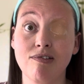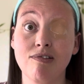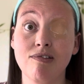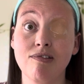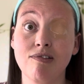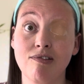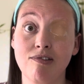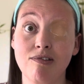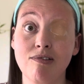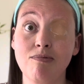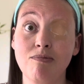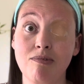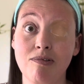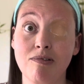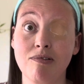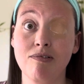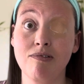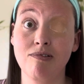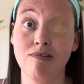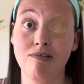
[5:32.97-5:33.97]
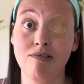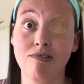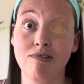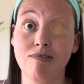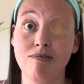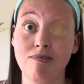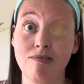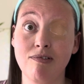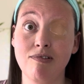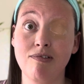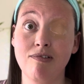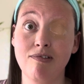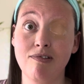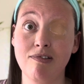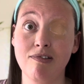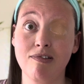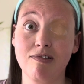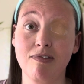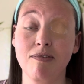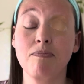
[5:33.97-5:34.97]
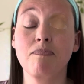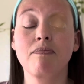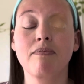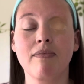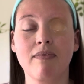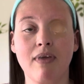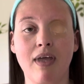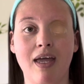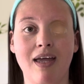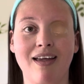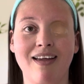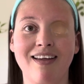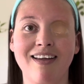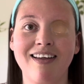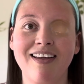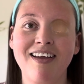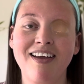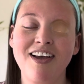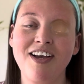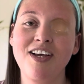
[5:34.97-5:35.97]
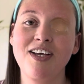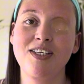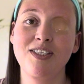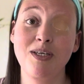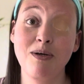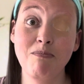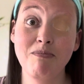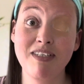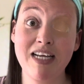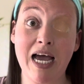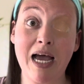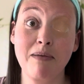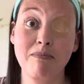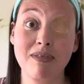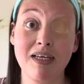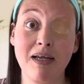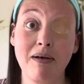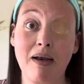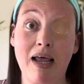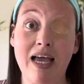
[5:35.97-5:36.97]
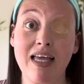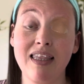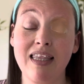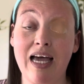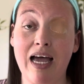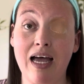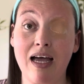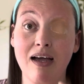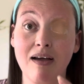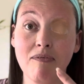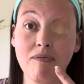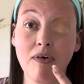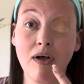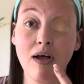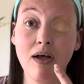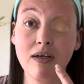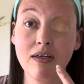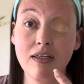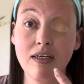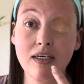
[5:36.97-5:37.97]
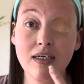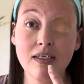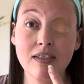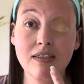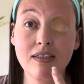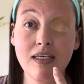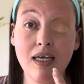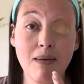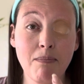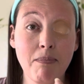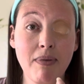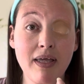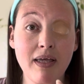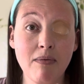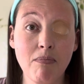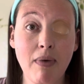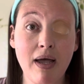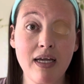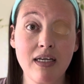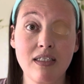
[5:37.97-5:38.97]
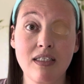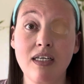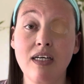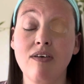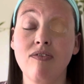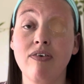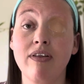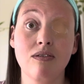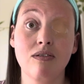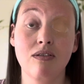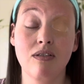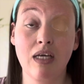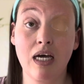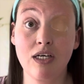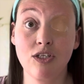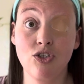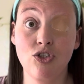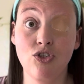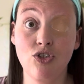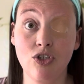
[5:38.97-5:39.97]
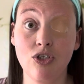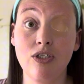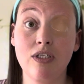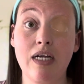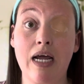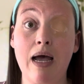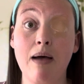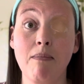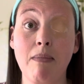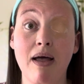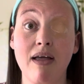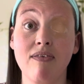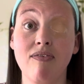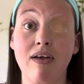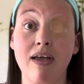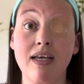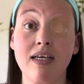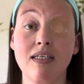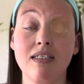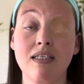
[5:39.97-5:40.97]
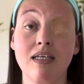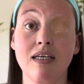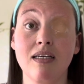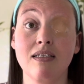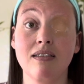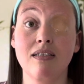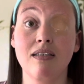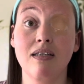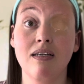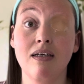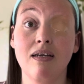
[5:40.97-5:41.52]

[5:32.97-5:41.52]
Sometimes I'm like that. Sometimes I'm like that. You can see a bit of my tooth, and that's just how my face is.